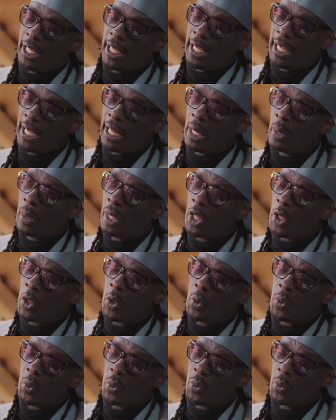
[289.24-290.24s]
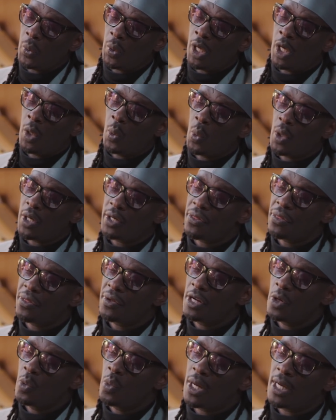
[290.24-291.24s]
What
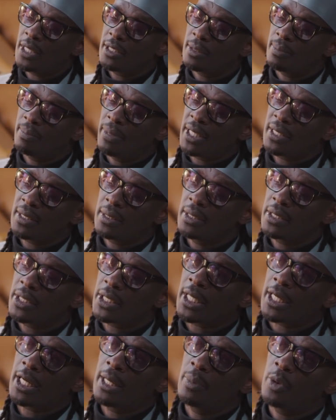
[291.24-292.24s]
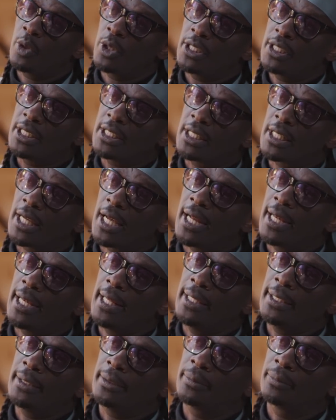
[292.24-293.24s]
three words best describe your journey?